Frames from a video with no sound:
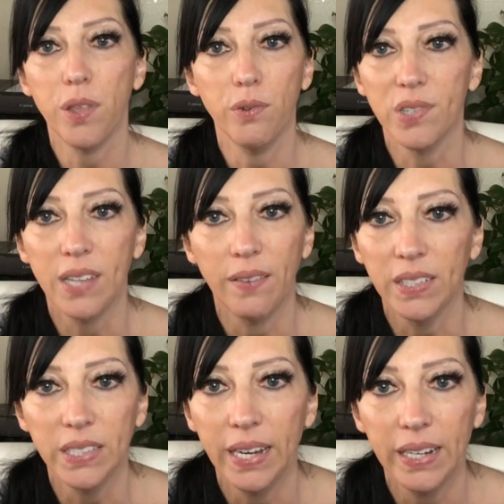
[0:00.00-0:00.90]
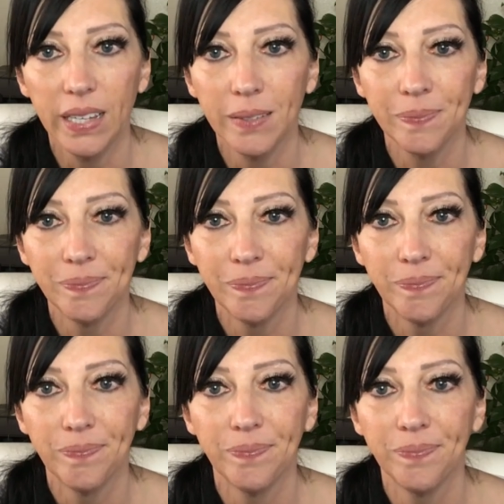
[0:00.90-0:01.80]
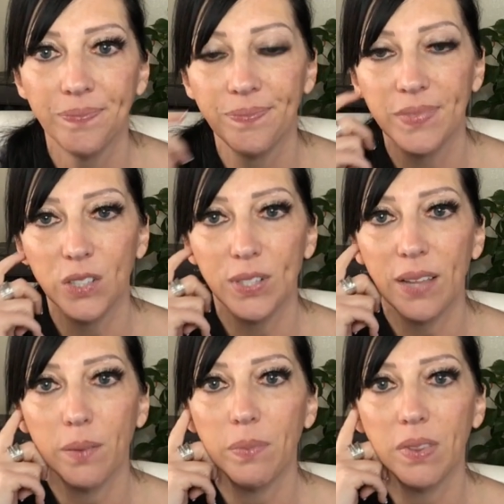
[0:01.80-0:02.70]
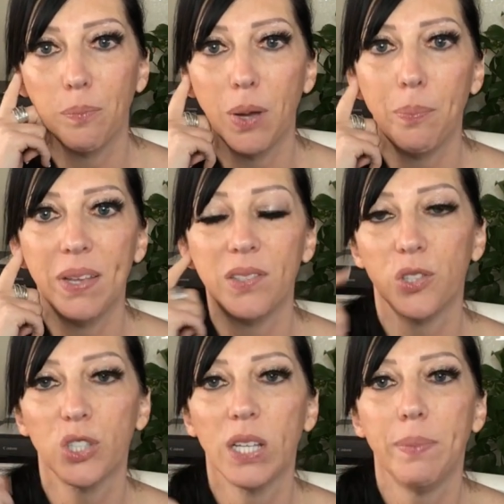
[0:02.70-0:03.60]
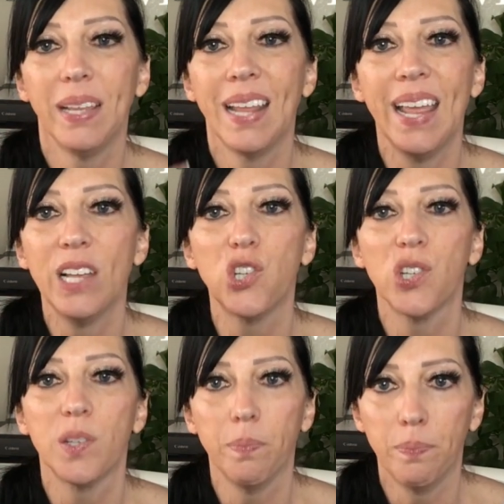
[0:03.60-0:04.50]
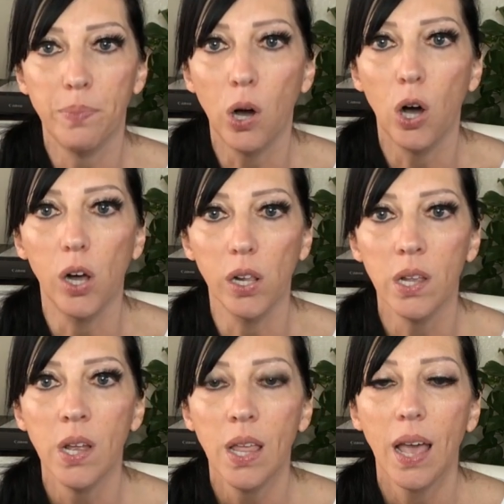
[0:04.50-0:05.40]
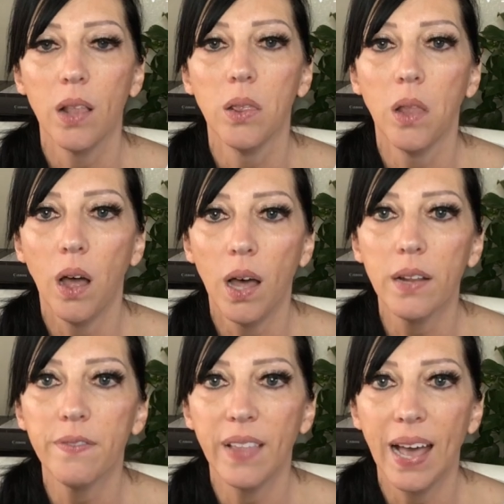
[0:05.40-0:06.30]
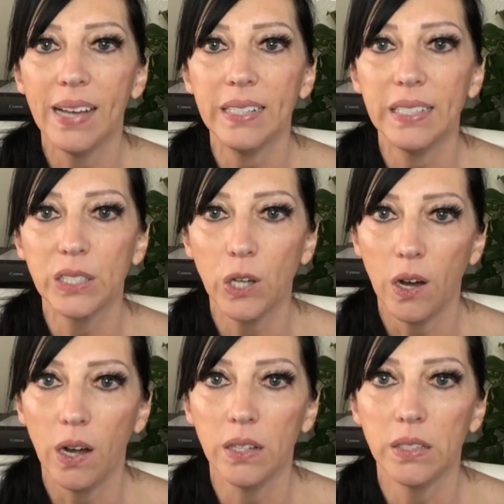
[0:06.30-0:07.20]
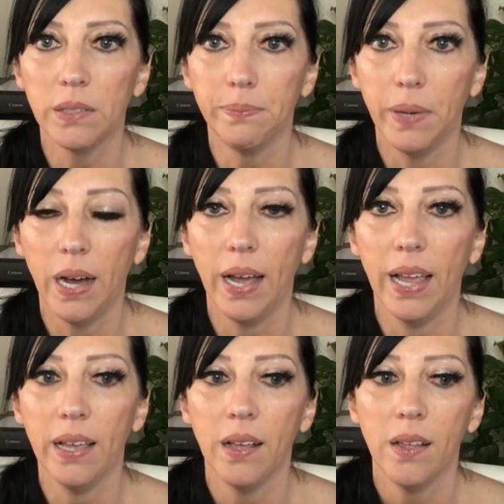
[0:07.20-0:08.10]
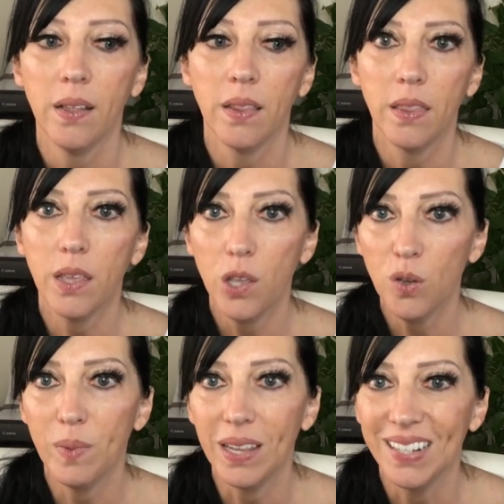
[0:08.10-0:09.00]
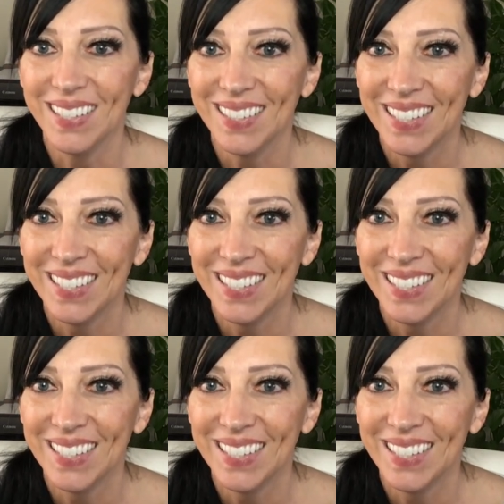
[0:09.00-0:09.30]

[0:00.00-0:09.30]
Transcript: of you just have anxiety. Now the puppy is just going to be an anxious ball. A lot of that is caused by the human.